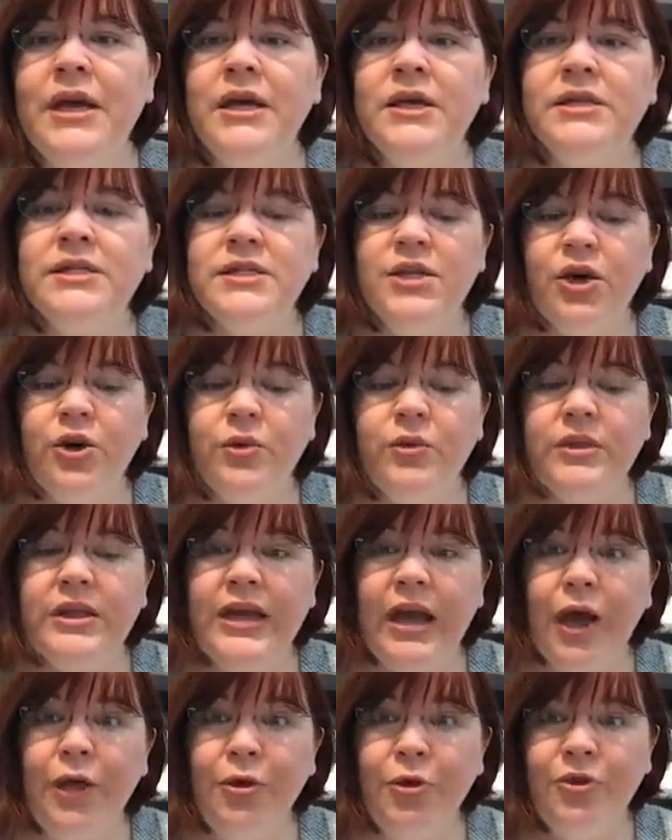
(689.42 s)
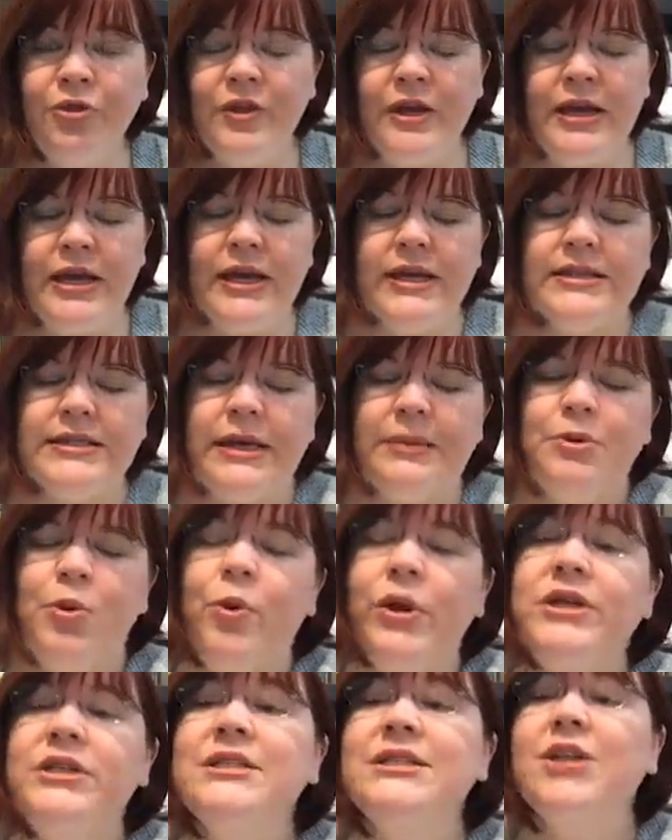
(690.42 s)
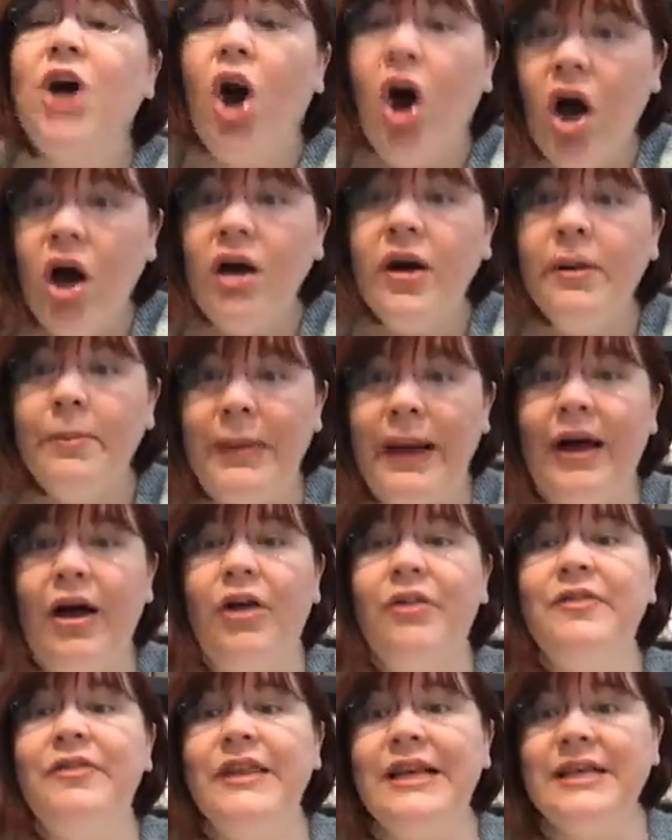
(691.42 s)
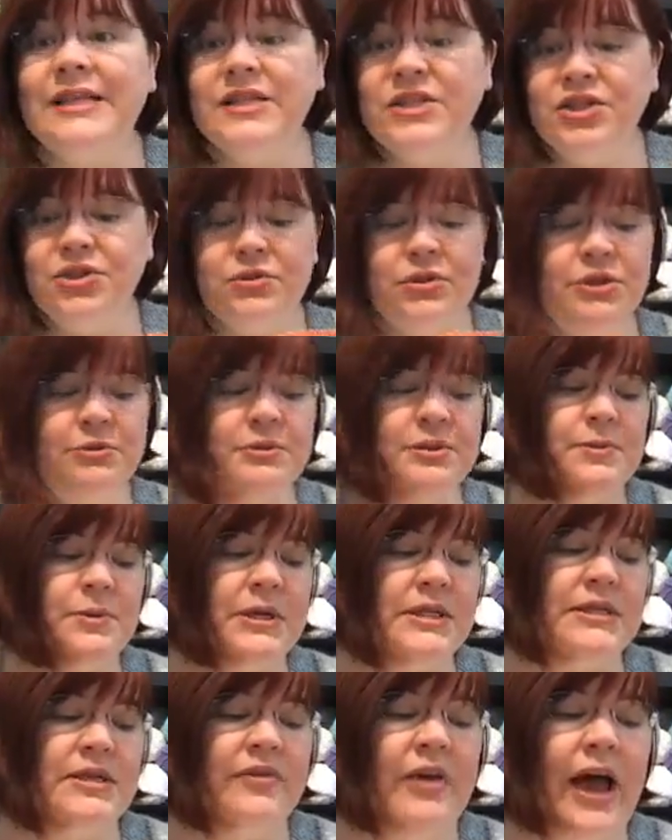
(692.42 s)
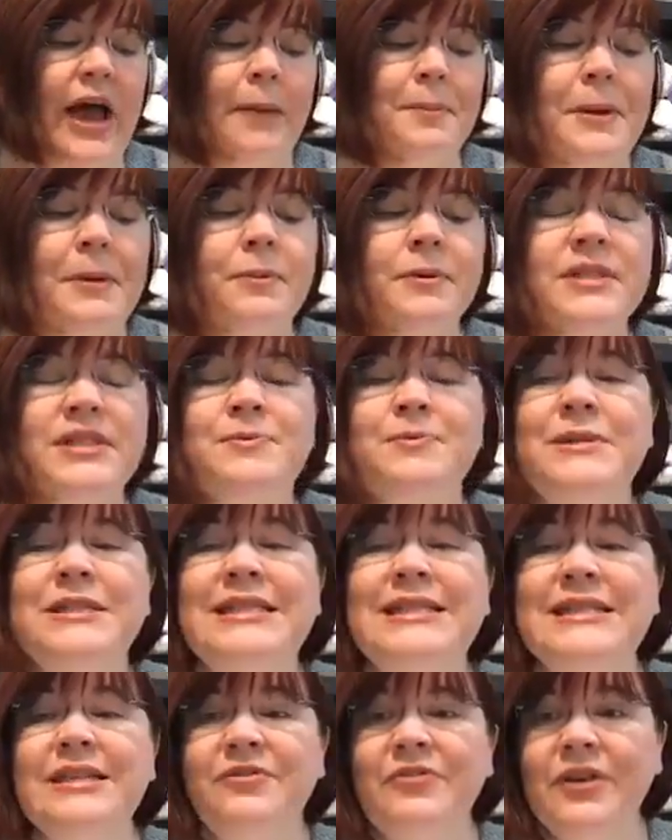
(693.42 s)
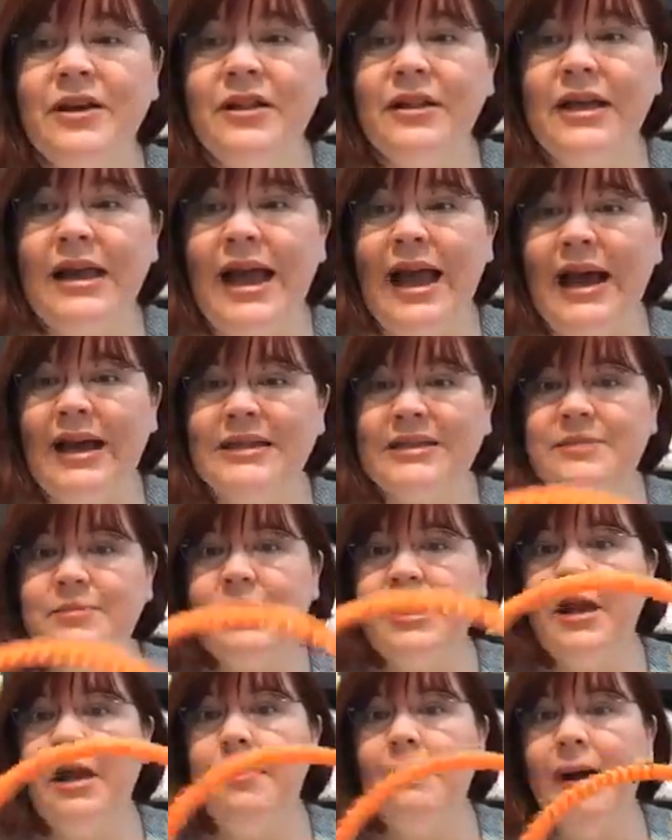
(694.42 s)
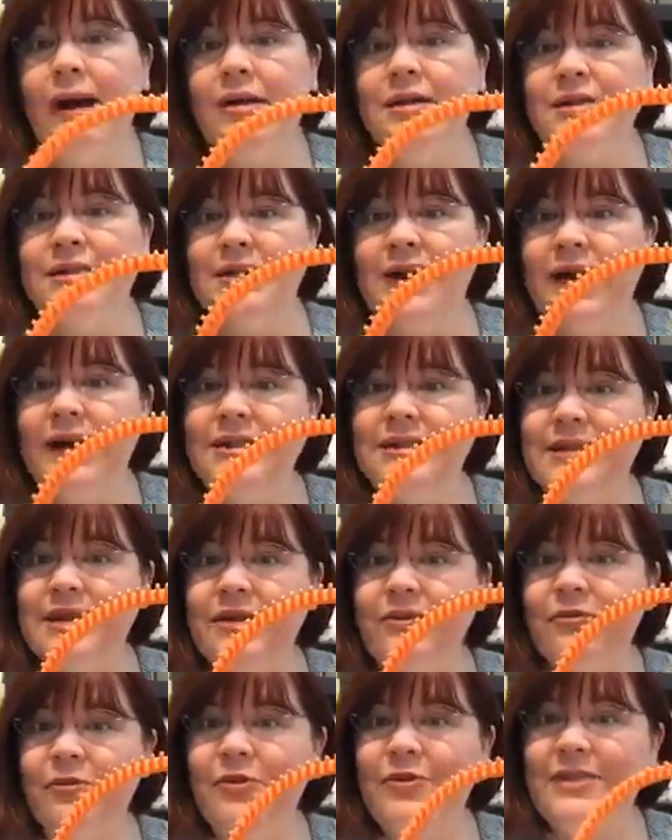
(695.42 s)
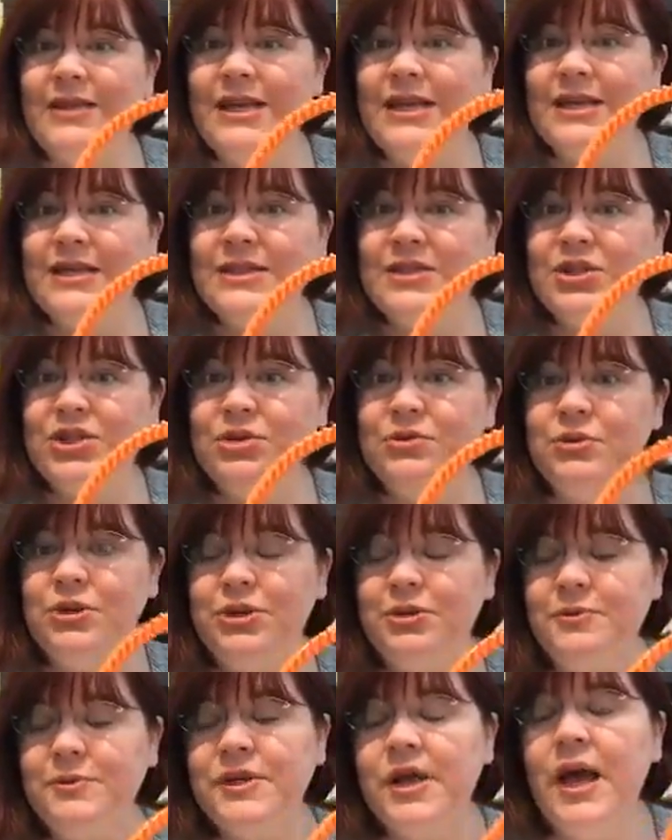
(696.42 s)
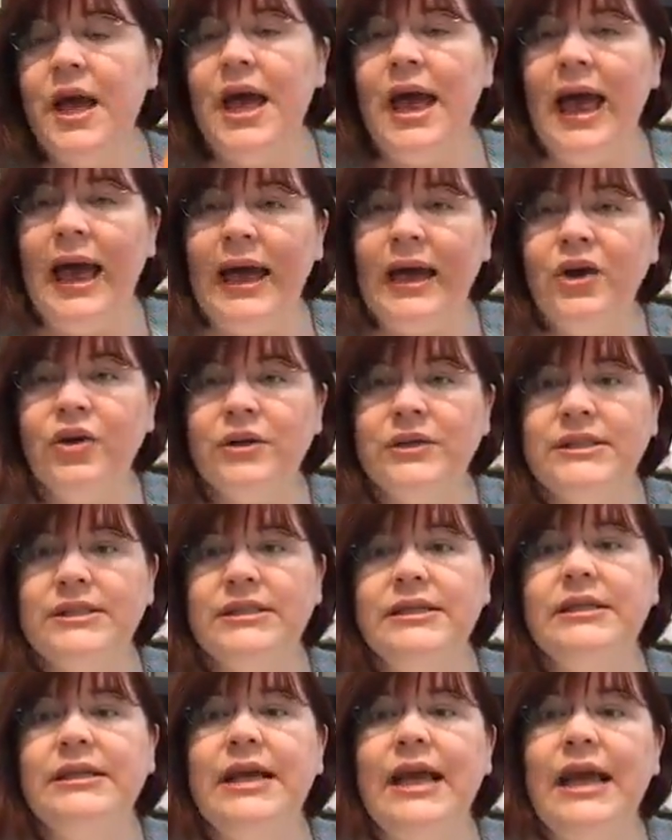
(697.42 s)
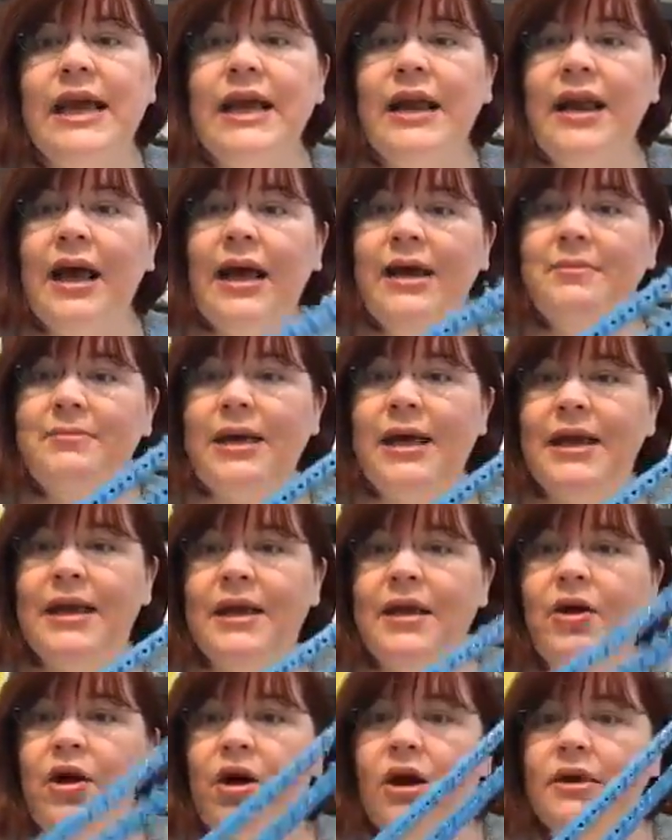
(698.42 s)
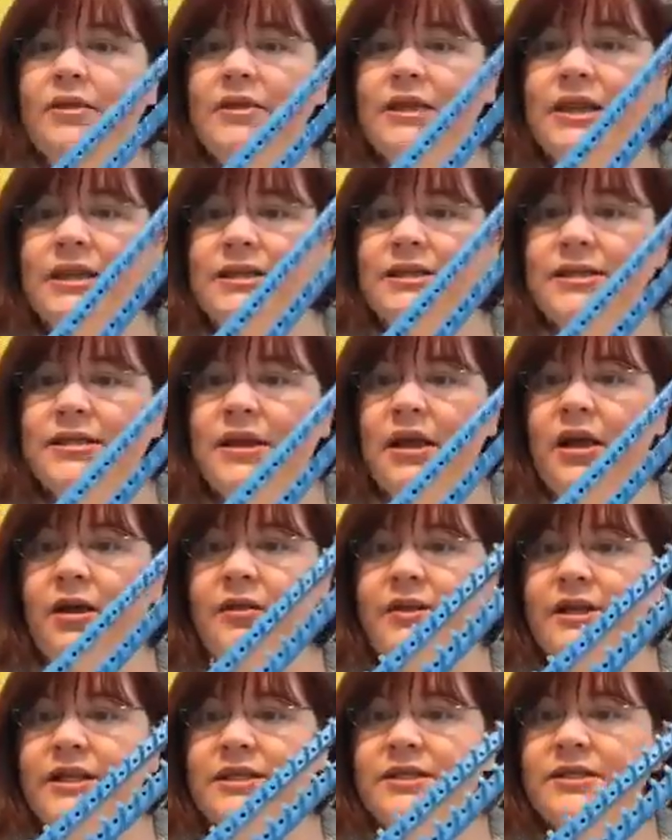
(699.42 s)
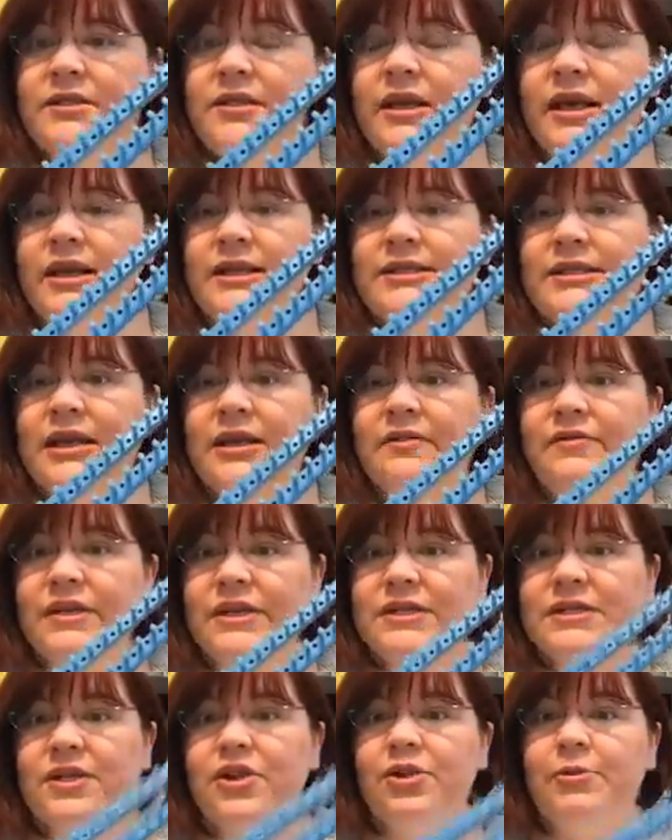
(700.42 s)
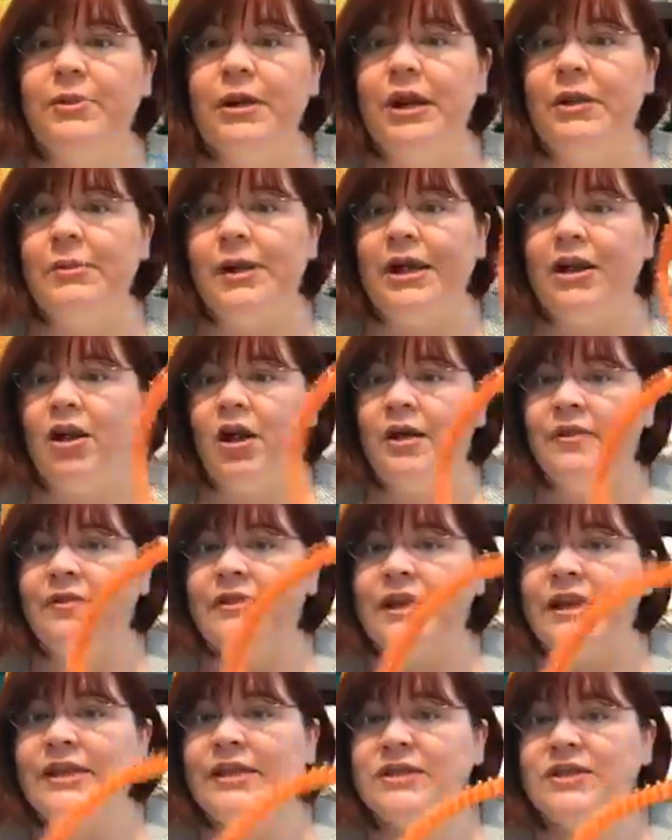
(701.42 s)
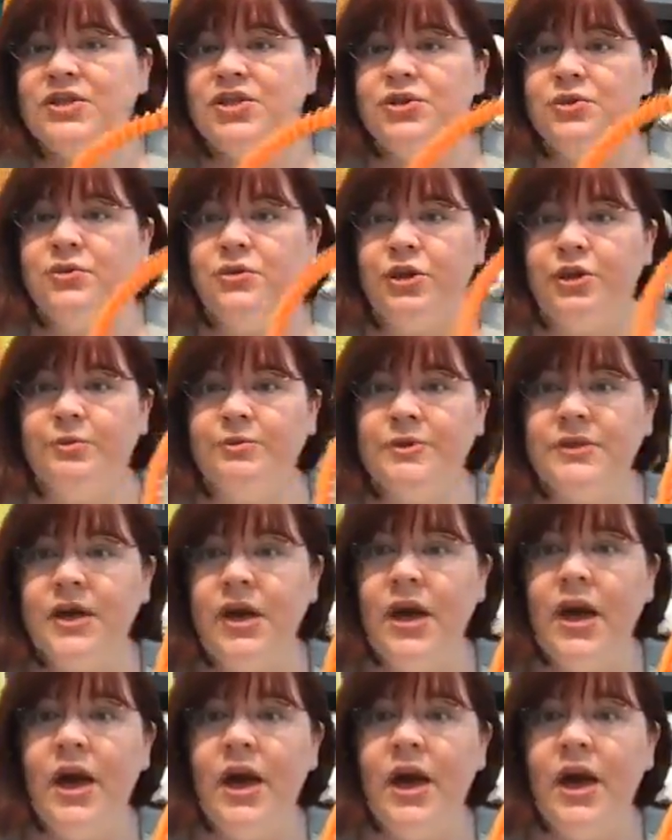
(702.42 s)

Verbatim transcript: So the other thing is I'm going to talk about these two looms because I've had people specifically ask me about sizing for these two looms. Hey, Kristen, can I make it on this, uh, this, instead of this loom, can I make it on these two looms?